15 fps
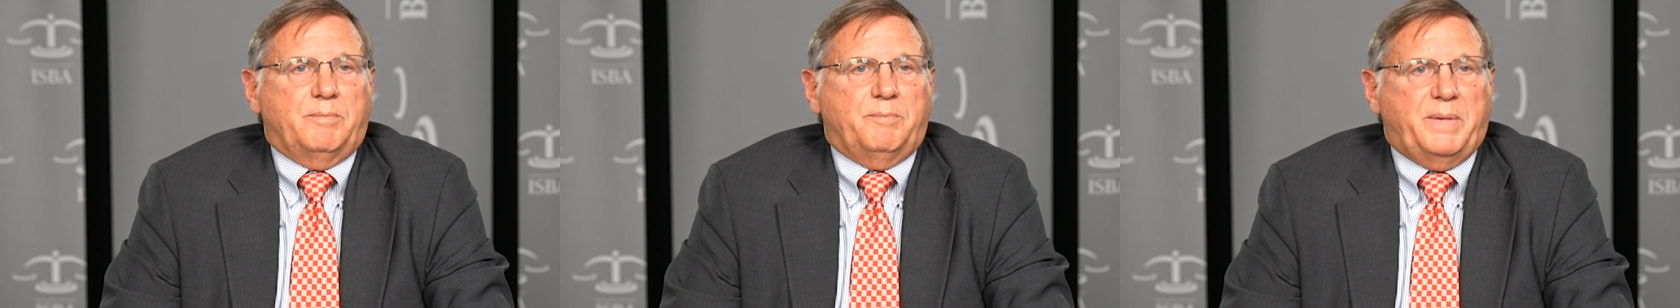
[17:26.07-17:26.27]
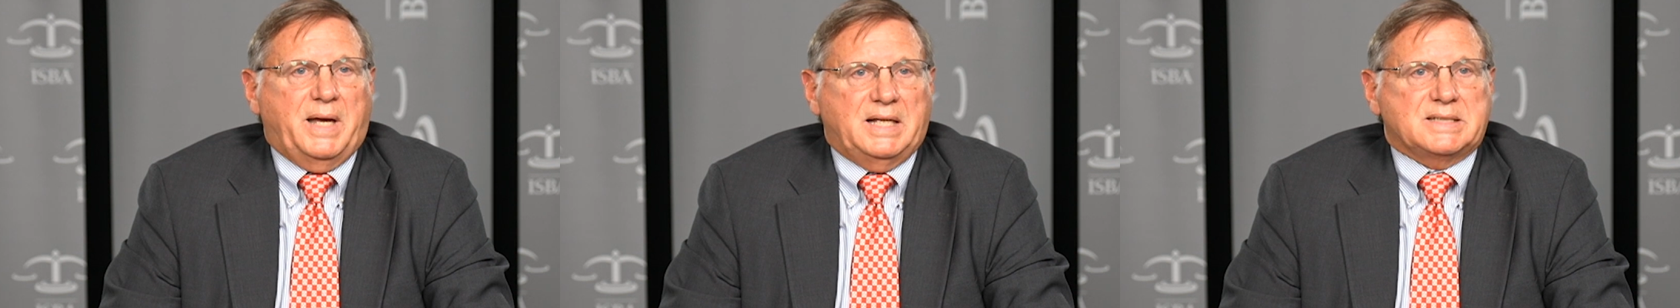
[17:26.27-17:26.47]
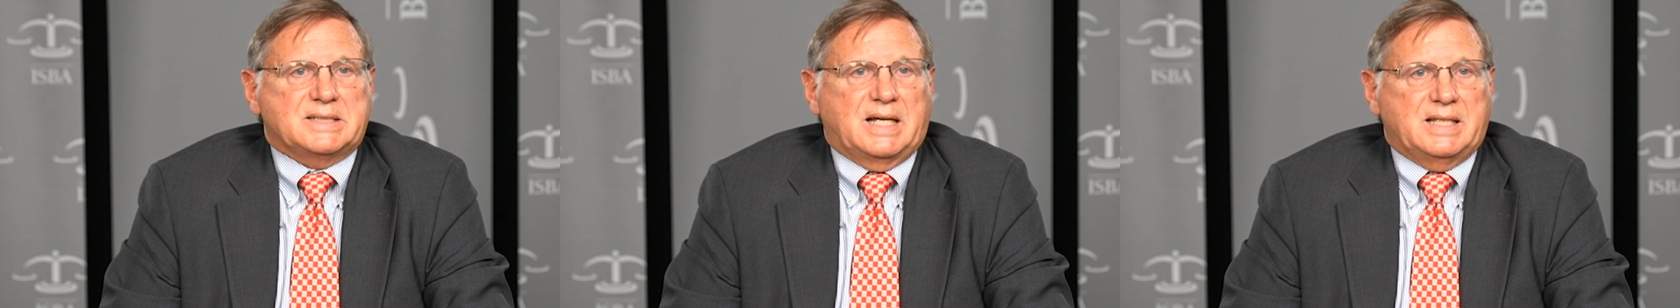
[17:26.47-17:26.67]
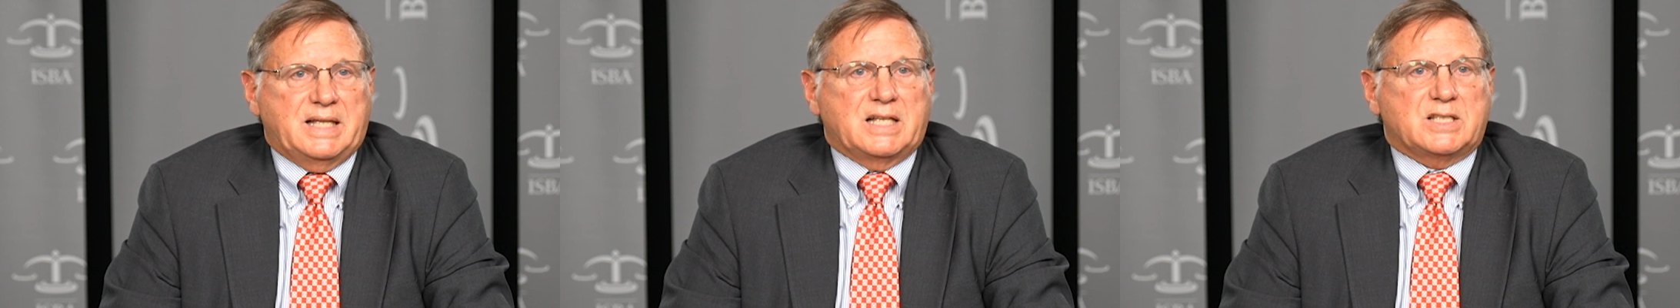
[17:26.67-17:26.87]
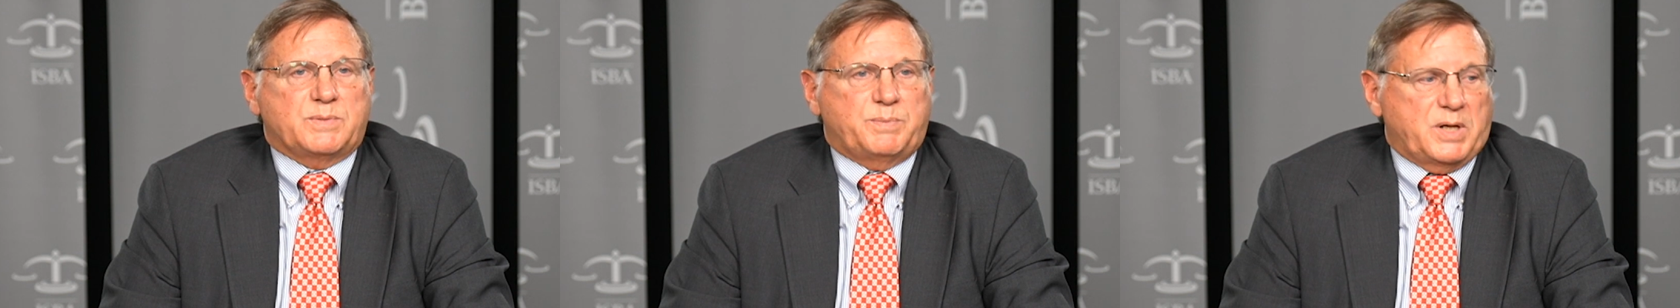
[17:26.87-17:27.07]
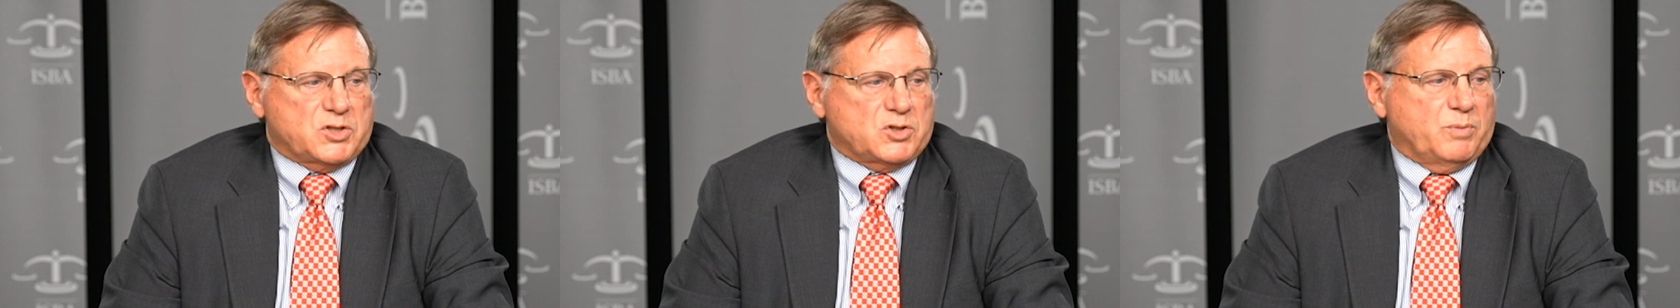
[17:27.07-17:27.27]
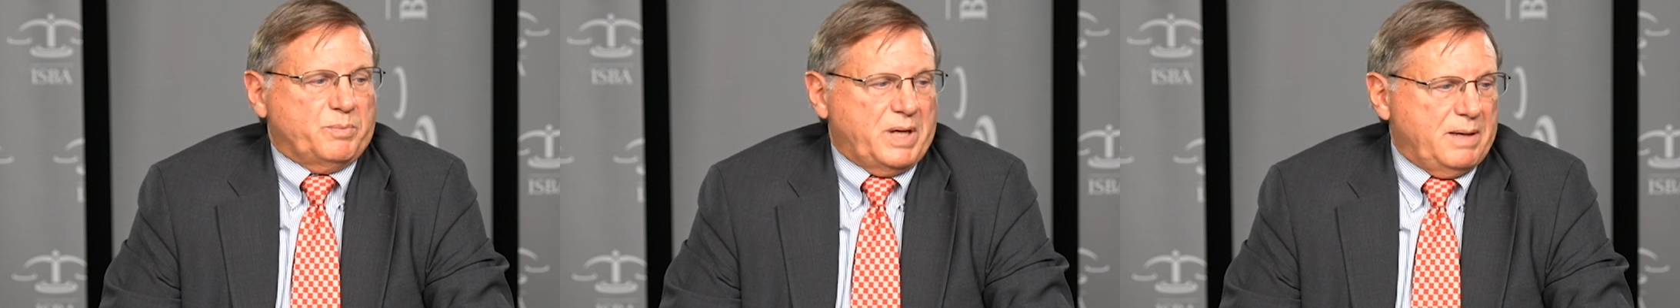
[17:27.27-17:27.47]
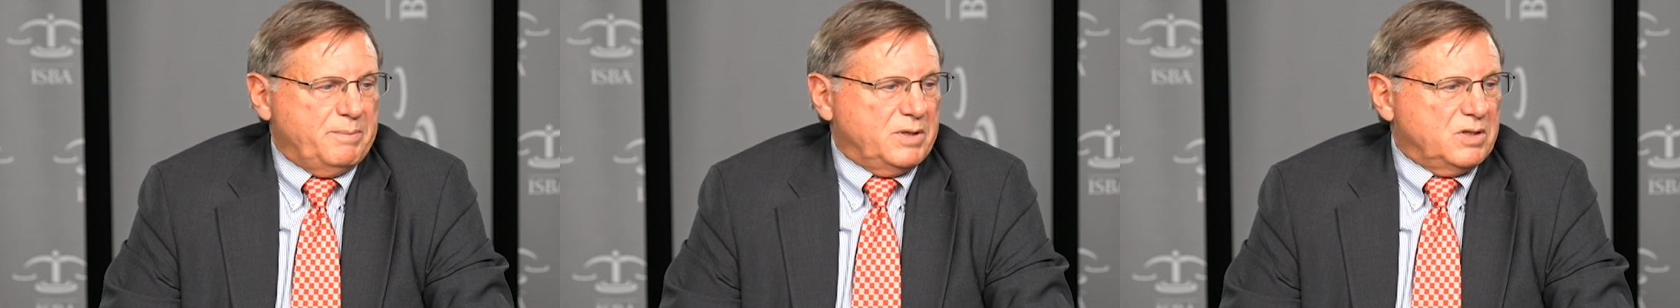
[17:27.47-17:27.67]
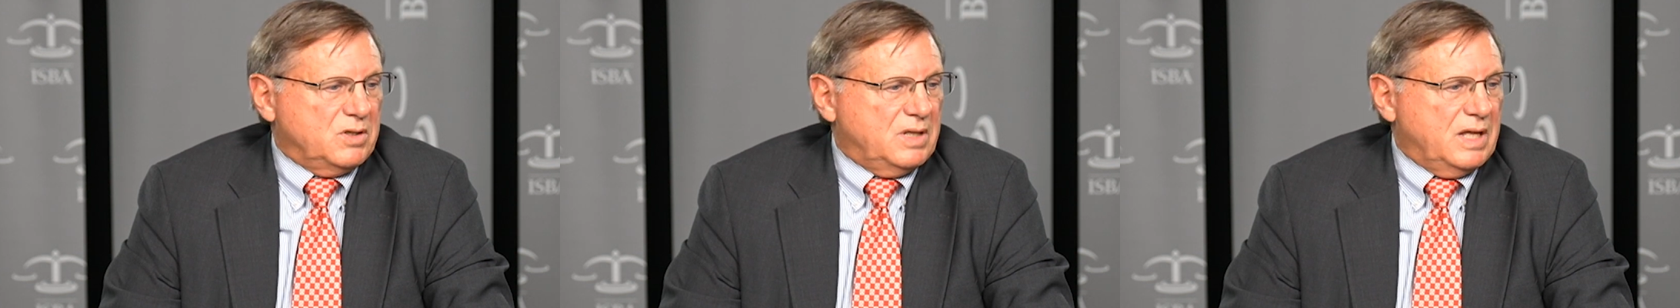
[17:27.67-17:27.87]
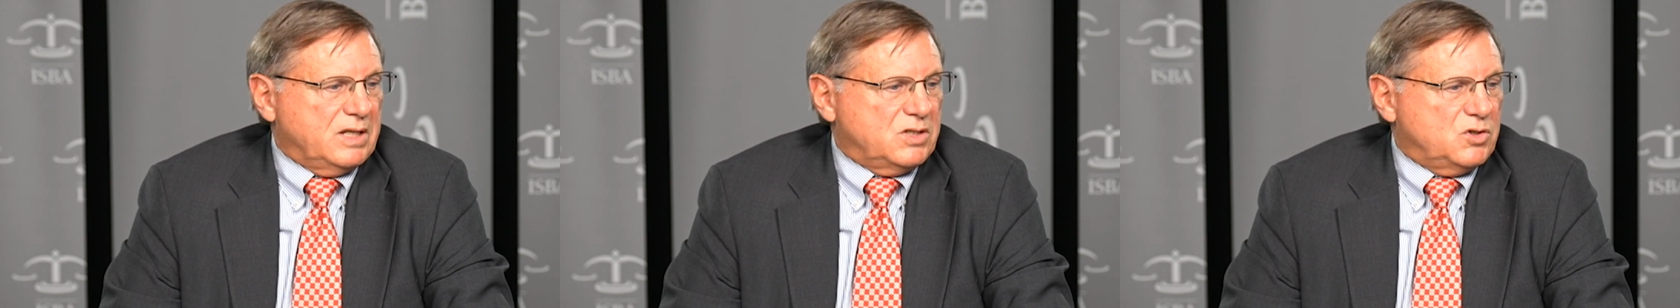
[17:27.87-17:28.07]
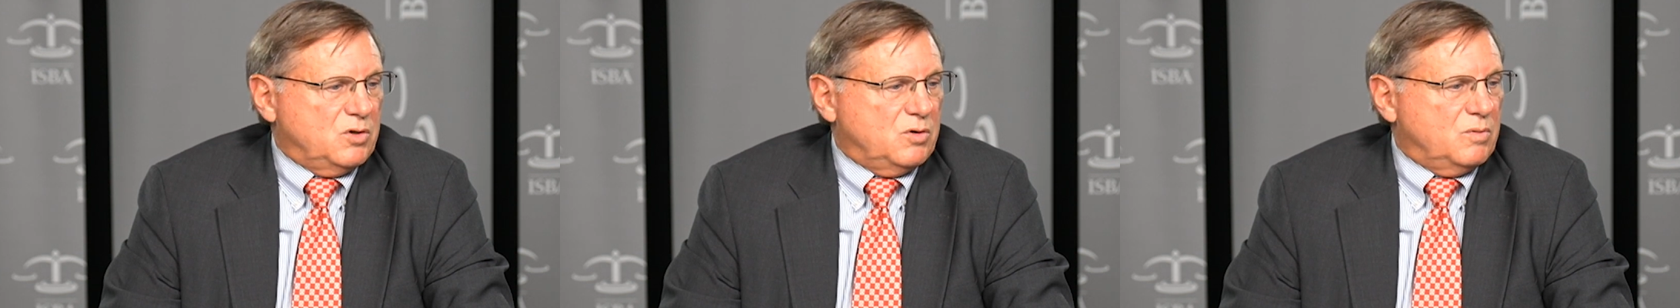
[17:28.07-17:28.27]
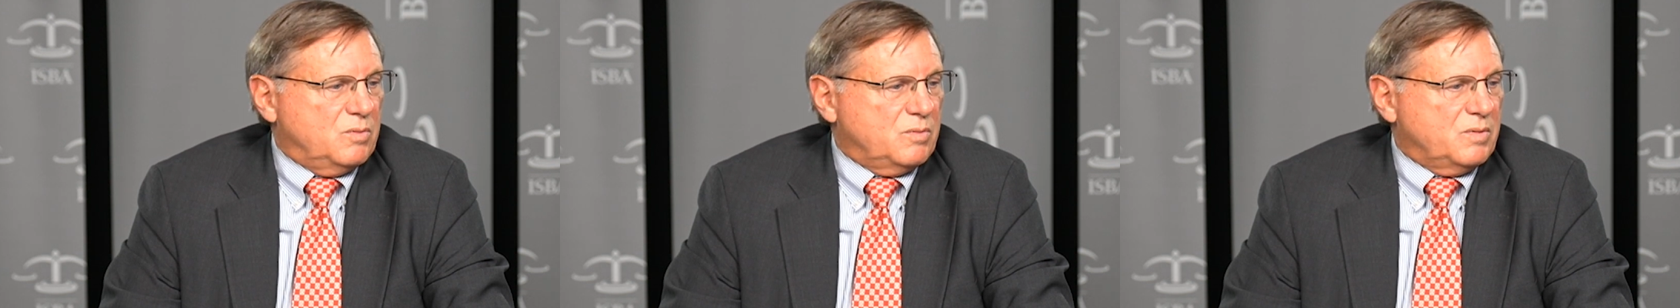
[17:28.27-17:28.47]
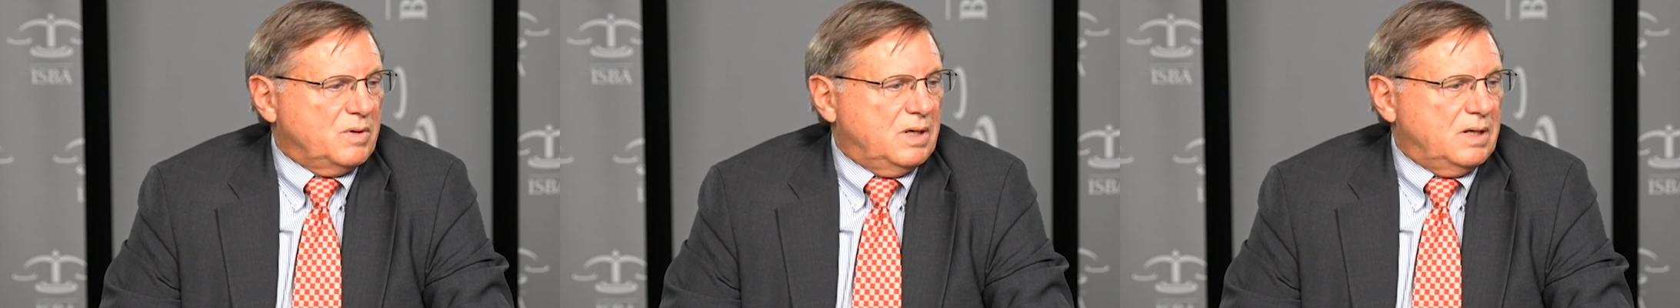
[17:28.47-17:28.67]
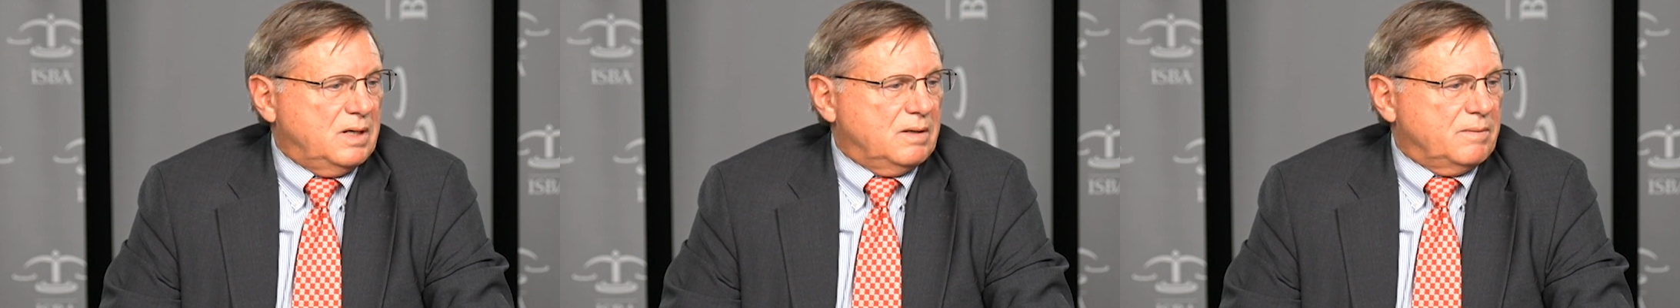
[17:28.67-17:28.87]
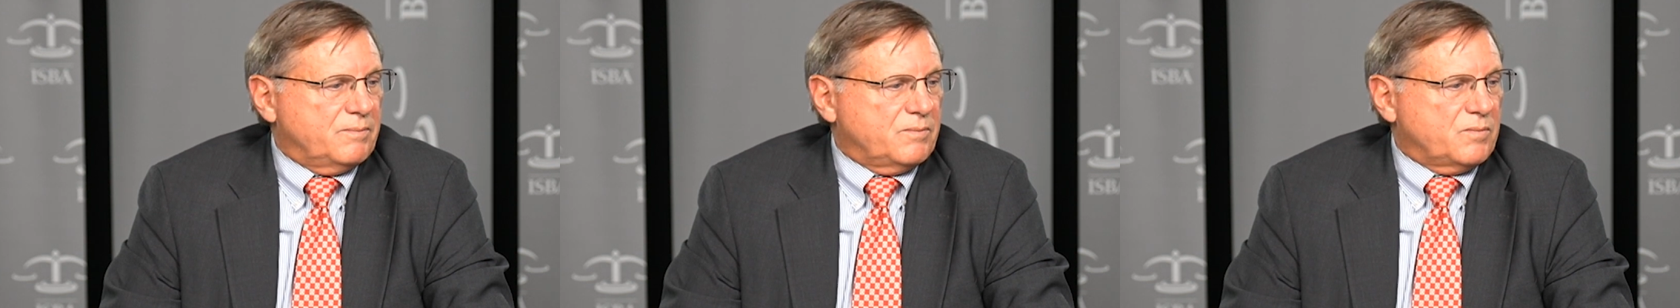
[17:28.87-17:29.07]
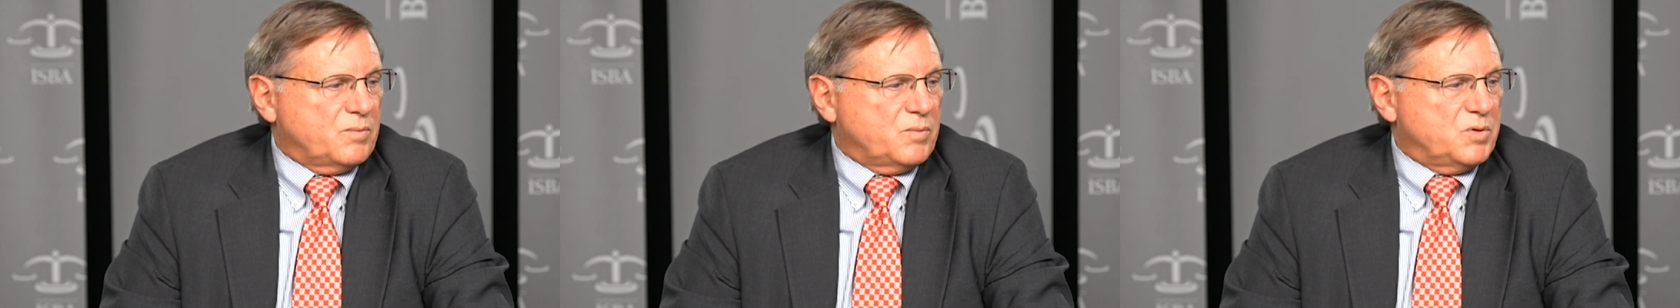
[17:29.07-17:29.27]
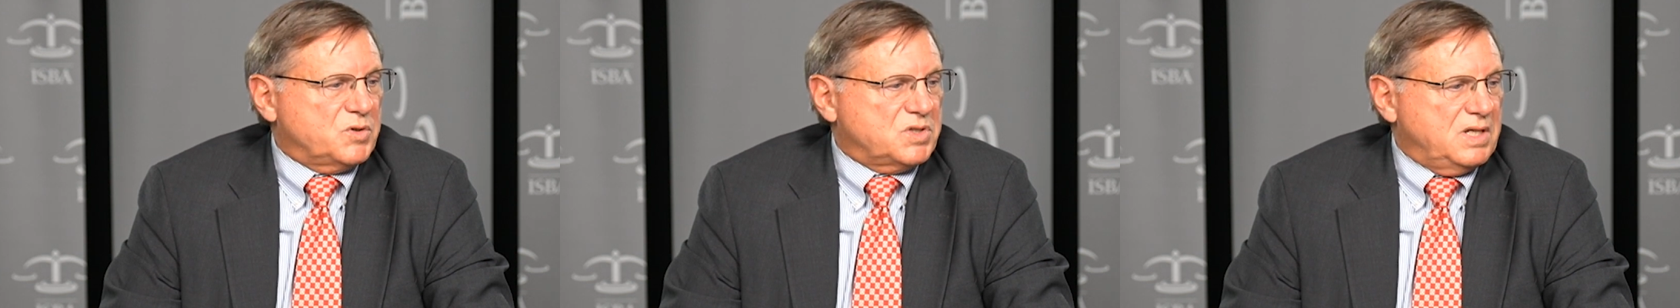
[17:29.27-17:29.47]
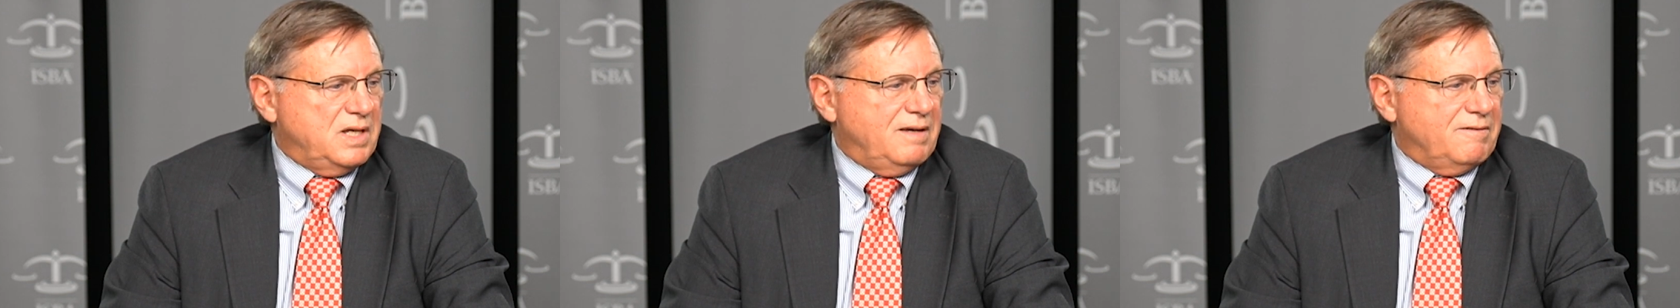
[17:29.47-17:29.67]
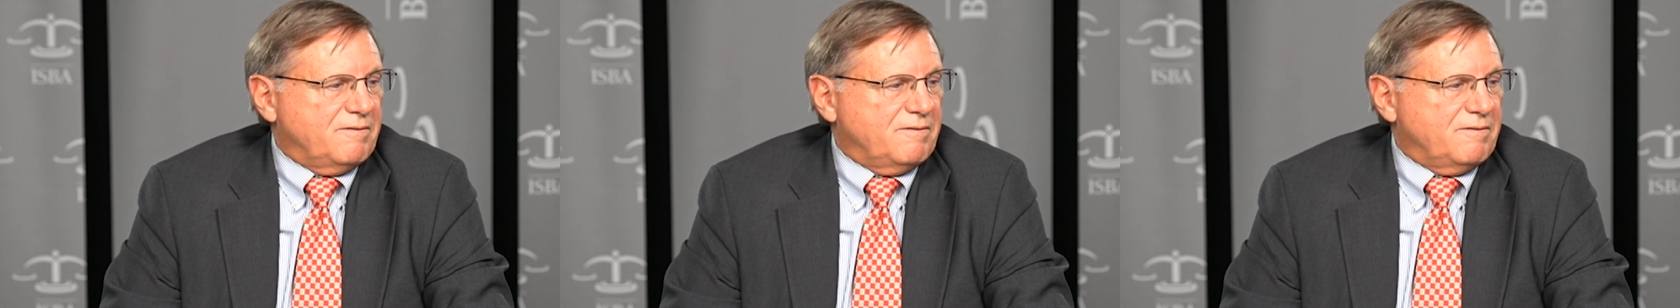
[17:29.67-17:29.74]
based on that special payment that you receive.